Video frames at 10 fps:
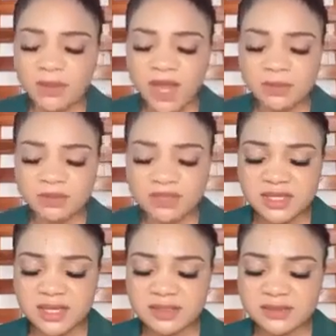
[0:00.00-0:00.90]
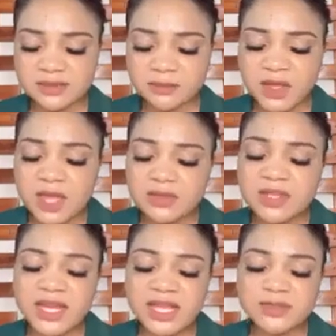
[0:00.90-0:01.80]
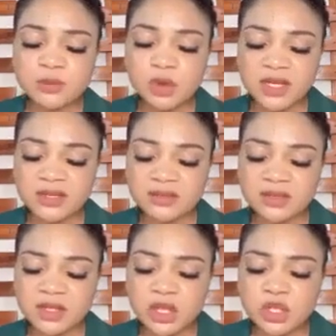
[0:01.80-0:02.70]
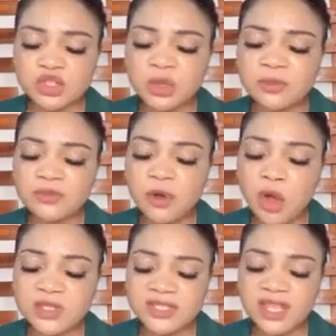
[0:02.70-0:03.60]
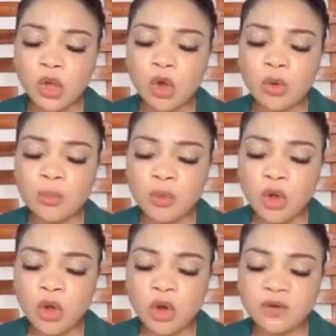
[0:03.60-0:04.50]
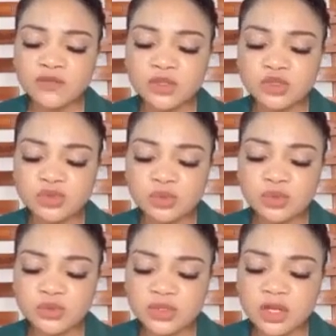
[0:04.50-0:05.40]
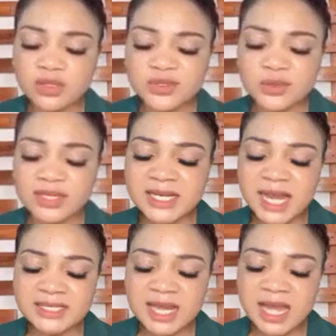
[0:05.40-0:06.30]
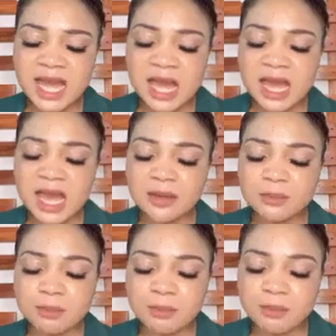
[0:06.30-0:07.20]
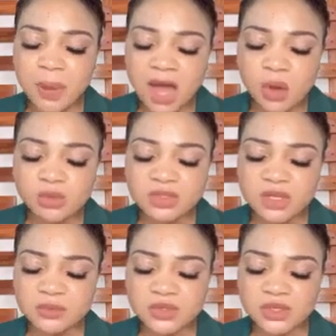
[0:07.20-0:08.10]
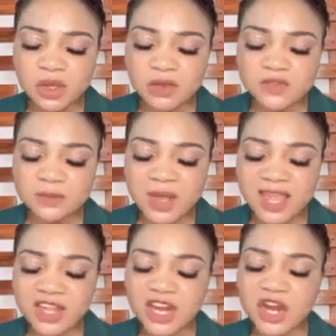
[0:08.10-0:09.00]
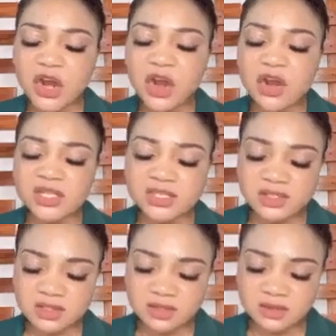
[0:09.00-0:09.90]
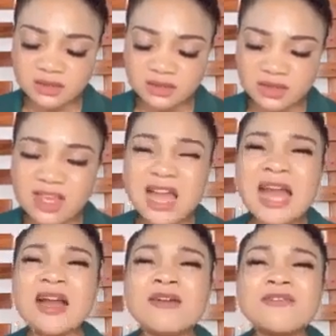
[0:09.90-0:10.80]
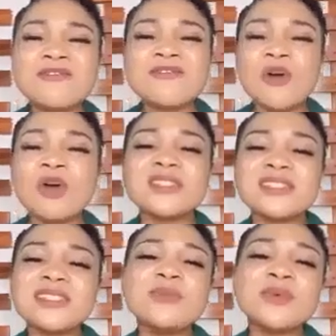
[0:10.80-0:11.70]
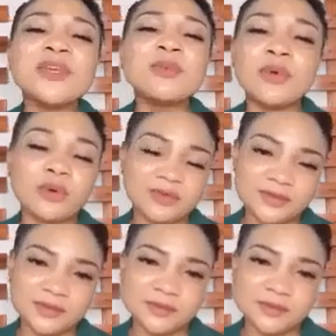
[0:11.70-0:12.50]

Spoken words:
The Bible says, the next morning, some 40 or more of the Jews got together and bound themselves by a curse. 40 people.